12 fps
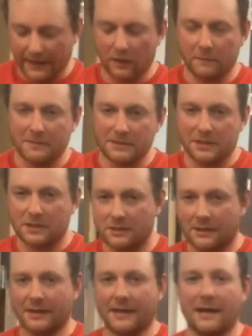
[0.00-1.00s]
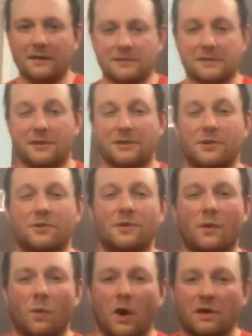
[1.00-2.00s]
are in an L position, like an L sit or you're
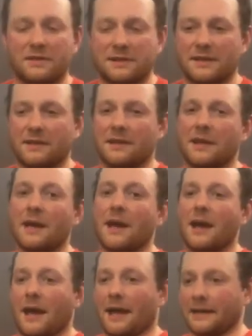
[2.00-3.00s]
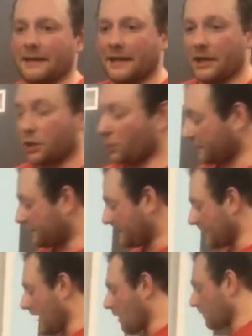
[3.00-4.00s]
doing a wall sit, and get your
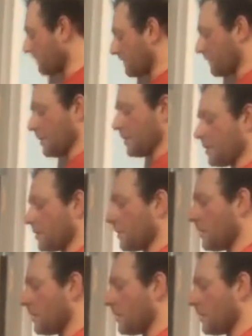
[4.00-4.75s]
feet out in front of